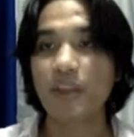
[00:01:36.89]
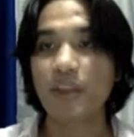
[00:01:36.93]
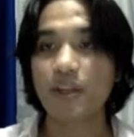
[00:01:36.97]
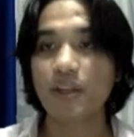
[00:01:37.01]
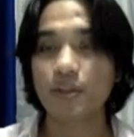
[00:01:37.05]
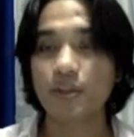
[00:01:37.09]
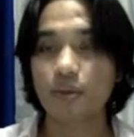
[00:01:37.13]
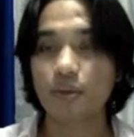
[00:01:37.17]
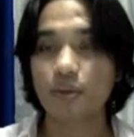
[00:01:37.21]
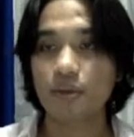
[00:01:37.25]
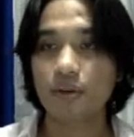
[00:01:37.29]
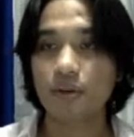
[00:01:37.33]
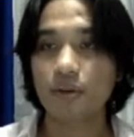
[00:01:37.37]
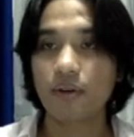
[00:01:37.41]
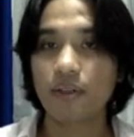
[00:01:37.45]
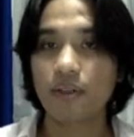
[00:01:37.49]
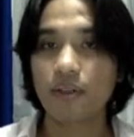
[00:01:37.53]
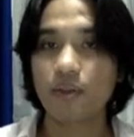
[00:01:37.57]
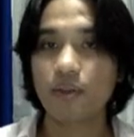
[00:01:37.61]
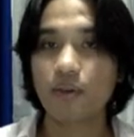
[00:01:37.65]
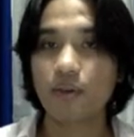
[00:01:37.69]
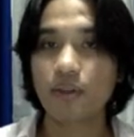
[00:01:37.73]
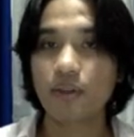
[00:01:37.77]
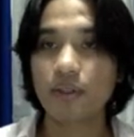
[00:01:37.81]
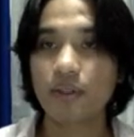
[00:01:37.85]
So the
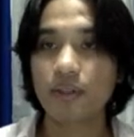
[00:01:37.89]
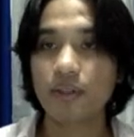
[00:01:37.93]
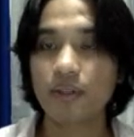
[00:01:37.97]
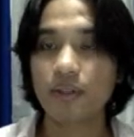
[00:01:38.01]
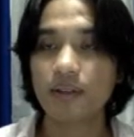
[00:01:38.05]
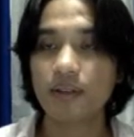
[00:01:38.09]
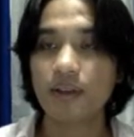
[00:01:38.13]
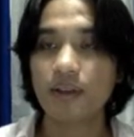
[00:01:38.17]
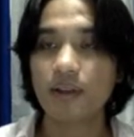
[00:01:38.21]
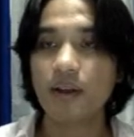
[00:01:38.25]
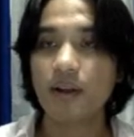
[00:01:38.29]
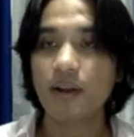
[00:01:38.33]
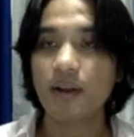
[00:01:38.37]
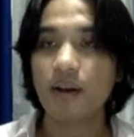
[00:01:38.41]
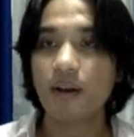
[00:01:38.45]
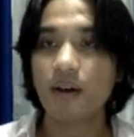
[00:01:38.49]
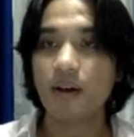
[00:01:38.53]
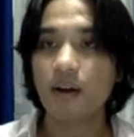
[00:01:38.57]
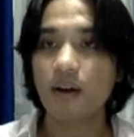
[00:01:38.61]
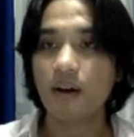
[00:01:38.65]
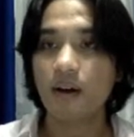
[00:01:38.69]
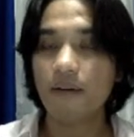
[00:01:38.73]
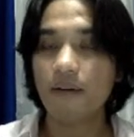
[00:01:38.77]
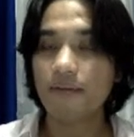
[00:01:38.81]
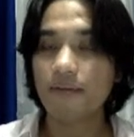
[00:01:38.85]
resources
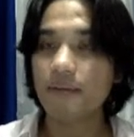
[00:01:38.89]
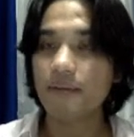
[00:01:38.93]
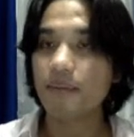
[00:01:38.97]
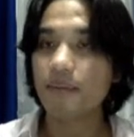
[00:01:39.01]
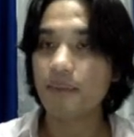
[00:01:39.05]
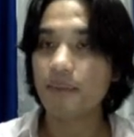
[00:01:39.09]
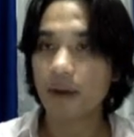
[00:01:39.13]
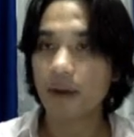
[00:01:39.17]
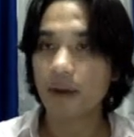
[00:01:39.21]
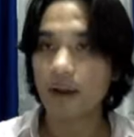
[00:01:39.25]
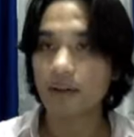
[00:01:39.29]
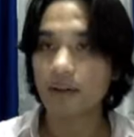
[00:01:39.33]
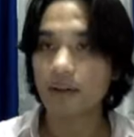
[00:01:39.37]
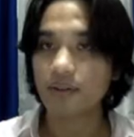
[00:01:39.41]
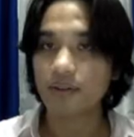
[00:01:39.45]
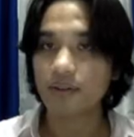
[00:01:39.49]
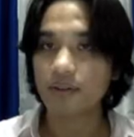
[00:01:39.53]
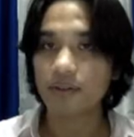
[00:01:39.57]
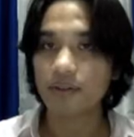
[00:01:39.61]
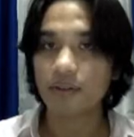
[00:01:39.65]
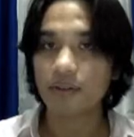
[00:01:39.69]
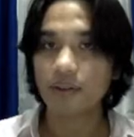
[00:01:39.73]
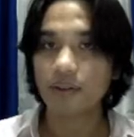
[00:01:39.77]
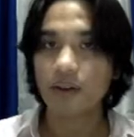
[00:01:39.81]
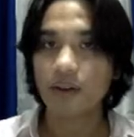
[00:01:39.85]
of the
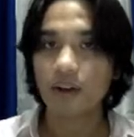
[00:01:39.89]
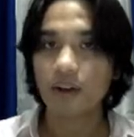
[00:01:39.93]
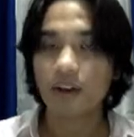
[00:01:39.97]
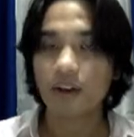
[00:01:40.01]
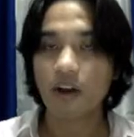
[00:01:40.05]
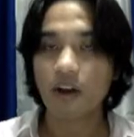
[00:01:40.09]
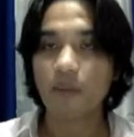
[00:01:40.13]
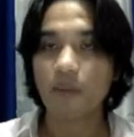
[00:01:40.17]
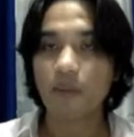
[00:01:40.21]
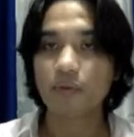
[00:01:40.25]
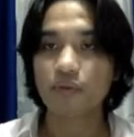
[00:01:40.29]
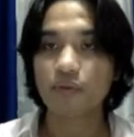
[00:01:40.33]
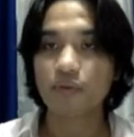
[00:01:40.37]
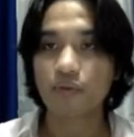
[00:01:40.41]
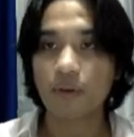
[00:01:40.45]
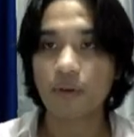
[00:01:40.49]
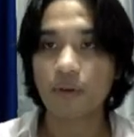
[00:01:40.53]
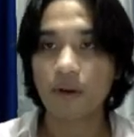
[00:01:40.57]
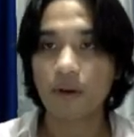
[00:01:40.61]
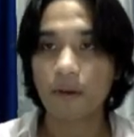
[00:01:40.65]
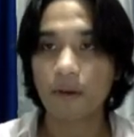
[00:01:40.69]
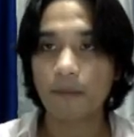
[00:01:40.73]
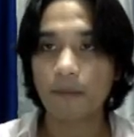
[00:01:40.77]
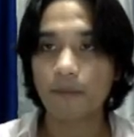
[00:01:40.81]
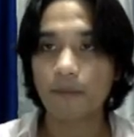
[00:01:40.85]
branch comes
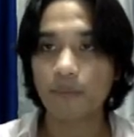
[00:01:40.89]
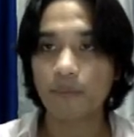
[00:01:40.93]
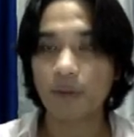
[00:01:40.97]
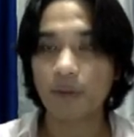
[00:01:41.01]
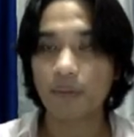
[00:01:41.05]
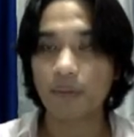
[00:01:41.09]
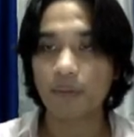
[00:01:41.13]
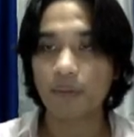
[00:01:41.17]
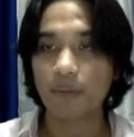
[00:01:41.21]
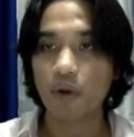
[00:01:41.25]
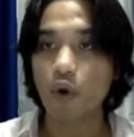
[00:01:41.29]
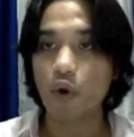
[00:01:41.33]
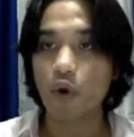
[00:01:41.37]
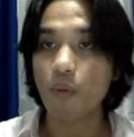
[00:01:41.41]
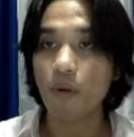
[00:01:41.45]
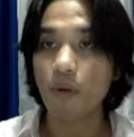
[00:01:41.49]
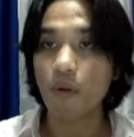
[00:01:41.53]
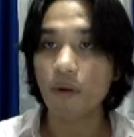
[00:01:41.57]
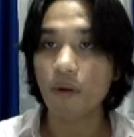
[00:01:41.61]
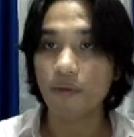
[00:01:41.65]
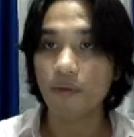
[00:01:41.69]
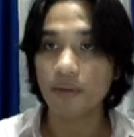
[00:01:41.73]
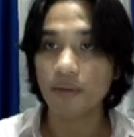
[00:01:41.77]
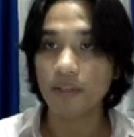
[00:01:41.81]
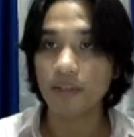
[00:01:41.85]
from the home
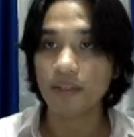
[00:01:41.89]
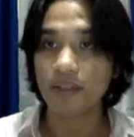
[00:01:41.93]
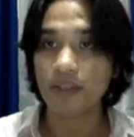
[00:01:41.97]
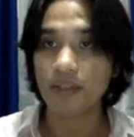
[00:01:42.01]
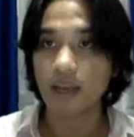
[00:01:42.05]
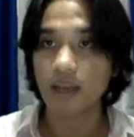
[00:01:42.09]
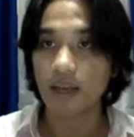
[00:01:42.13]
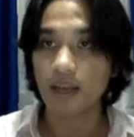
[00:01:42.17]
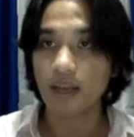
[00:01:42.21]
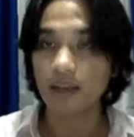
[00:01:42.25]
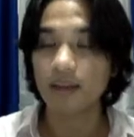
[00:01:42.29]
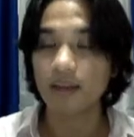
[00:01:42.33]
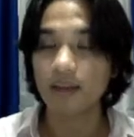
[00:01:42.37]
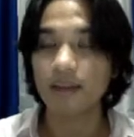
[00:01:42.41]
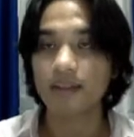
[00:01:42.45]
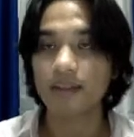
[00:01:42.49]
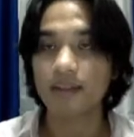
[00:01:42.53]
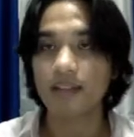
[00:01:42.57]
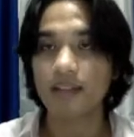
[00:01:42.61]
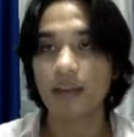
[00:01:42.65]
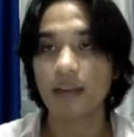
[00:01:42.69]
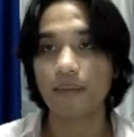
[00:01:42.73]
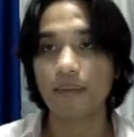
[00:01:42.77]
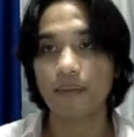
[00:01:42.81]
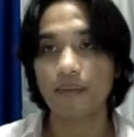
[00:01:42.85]
office and at the
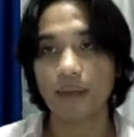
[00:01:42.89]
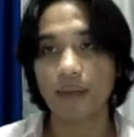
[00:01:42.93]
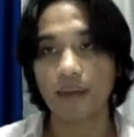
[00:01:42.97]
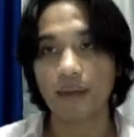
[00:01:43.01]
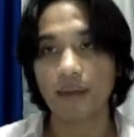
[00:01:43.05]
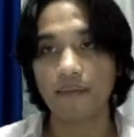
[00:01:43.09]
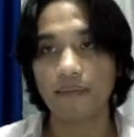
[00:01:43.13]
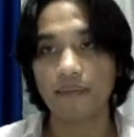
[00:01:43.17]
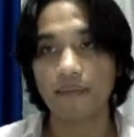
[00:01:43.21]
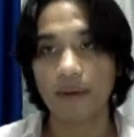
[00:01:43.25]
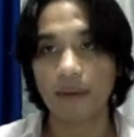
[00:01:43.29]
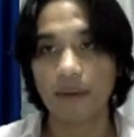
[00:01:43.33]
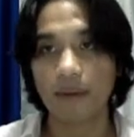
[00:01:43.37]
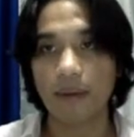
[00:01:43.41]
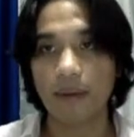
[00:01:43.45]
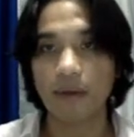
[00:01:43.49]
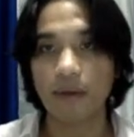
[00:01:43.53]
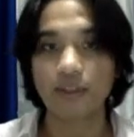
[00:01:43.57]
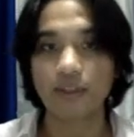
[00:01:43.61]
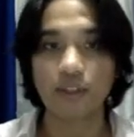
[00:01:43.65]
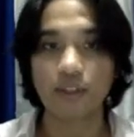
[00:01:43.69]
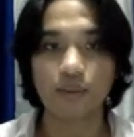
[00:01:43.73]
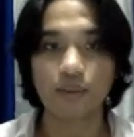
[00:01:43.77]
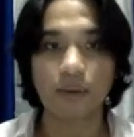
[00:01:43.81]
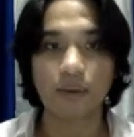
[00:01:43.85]
same time from
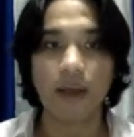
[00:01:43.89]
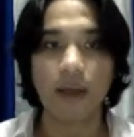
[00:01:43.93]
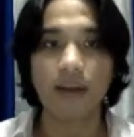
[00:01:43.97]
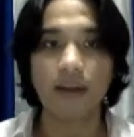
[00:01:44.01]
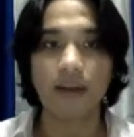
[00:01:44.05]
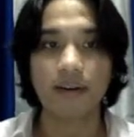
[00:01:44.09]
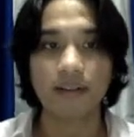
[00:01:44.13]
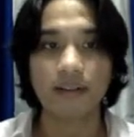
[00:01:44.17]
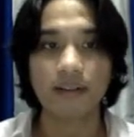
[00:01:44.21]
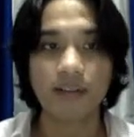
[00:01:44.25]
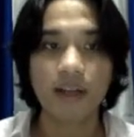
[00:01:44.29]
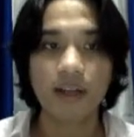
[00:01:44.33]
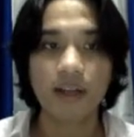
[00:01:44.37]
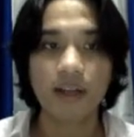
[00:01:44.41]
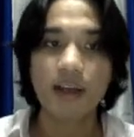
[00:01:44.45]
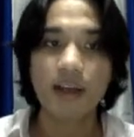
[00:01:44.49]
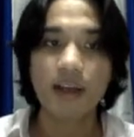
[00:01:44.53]
outside suppliers.